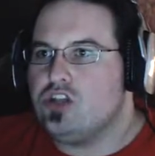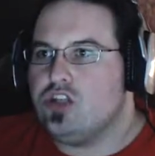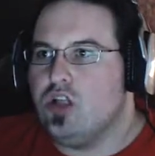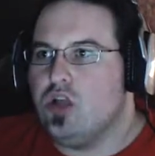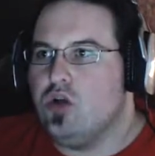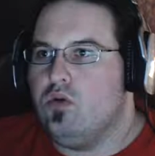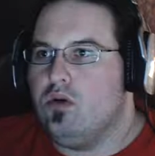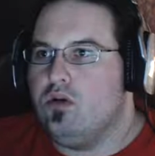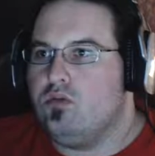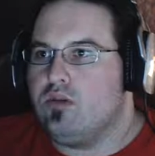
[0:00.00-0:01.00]
A
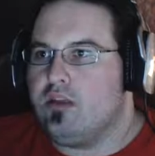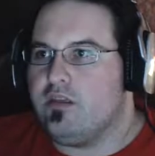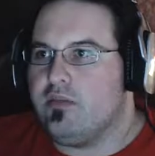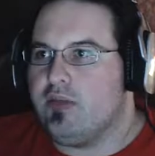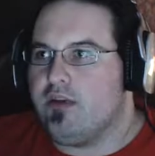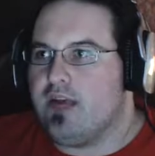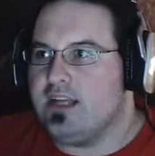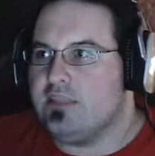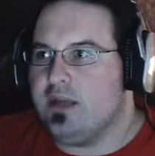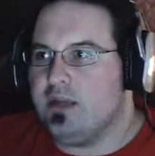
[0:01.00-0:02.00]
slow, rhythmic
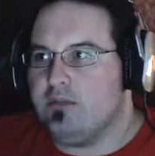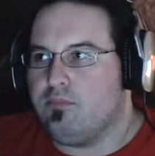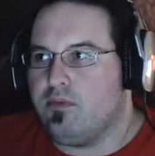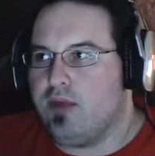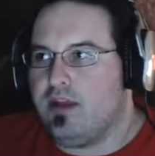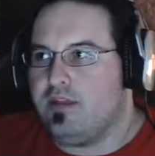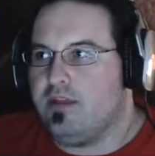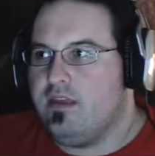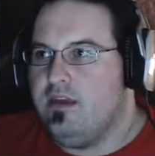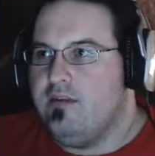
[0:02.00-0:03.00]
rasping
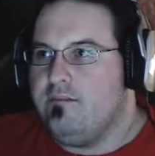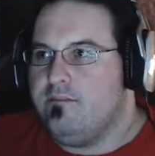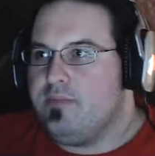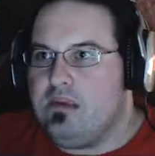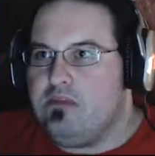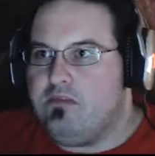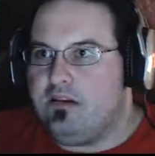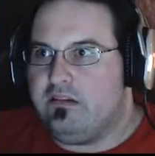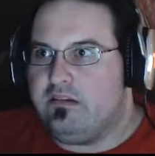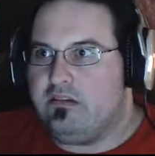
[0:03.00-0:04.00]
breath
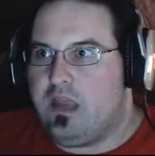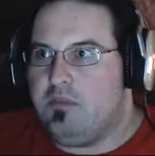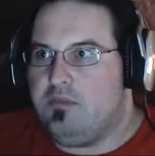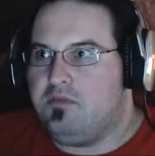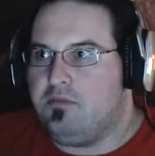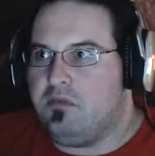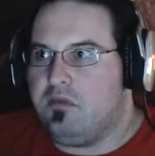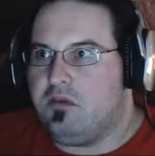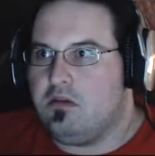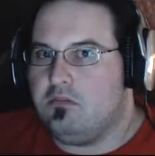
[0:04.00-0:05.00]
heaved and escaped from
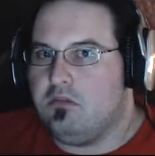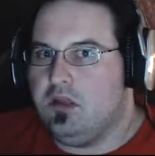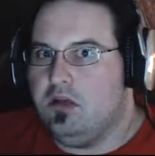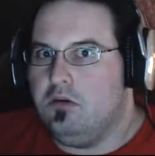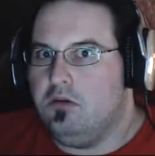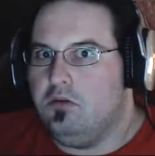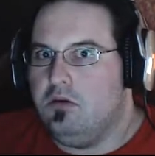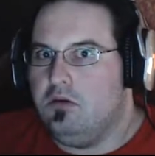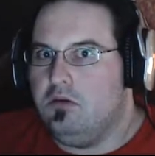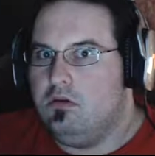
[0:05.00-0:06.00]
the thing below.